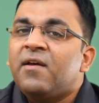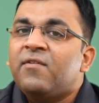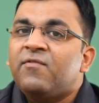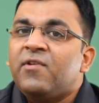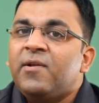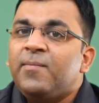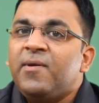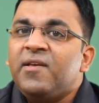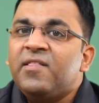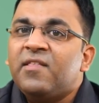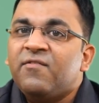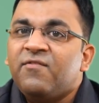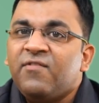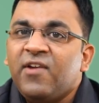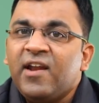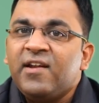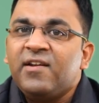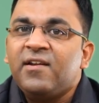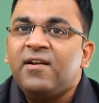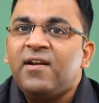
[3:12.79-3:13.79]
will be the
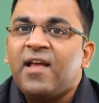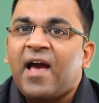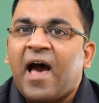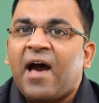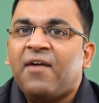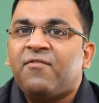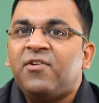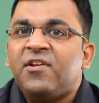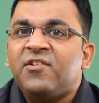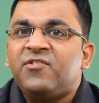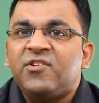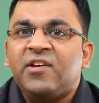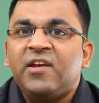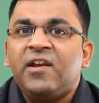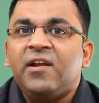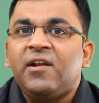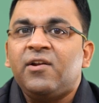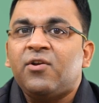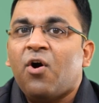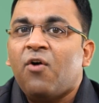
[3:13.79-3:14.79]
weighted average
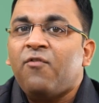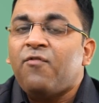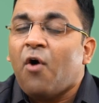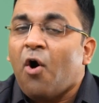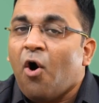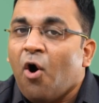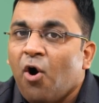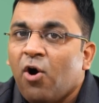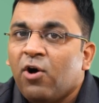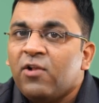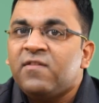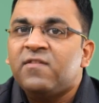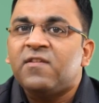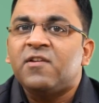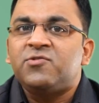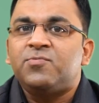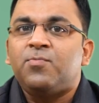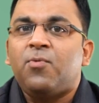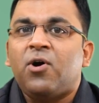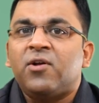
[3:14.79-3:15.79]
yield of all
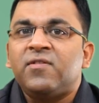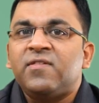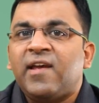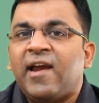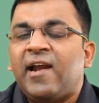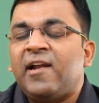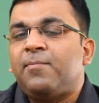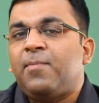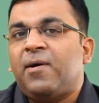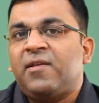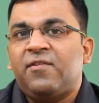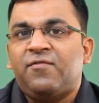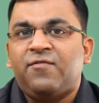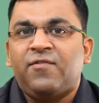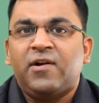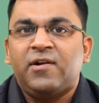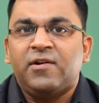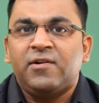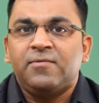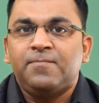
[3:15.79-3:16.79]
such bonds held by the
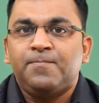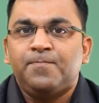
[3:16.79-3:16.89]
fund.